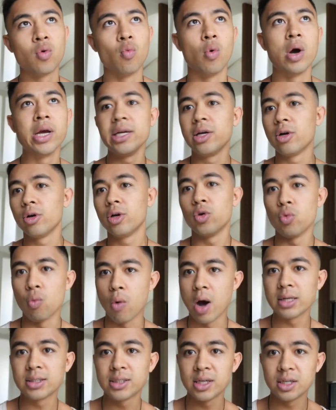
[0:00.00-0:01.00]
on what year you
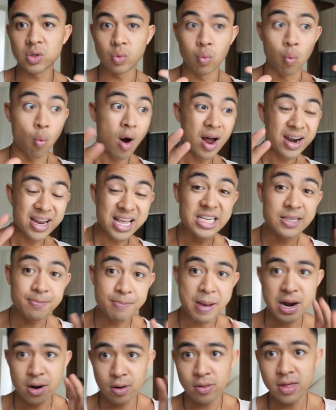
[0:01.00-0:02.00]
watch this, one is
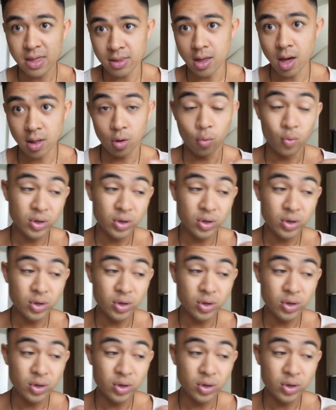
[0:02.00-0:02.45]
better than the other,